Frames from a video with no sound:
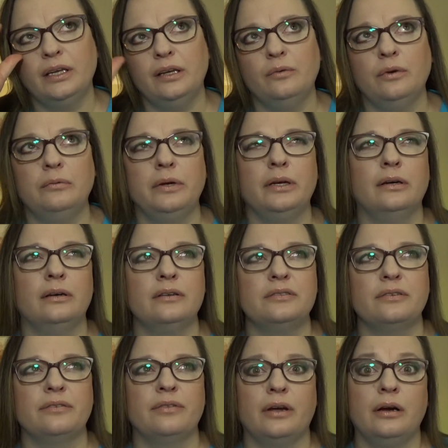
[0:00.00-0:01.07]
in what we
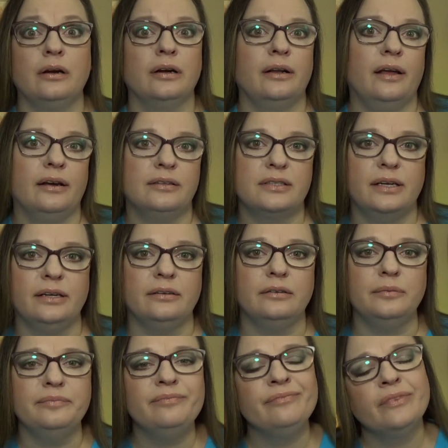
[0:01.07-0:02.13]
call sort of the cardiac
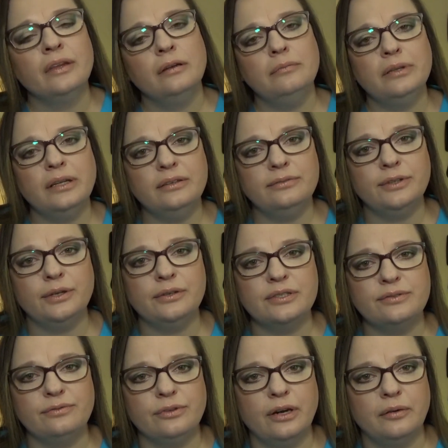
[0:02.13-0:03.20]
cycle, the blood
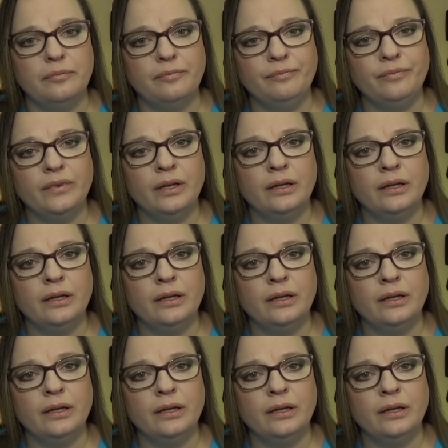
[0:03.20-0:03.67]
flows from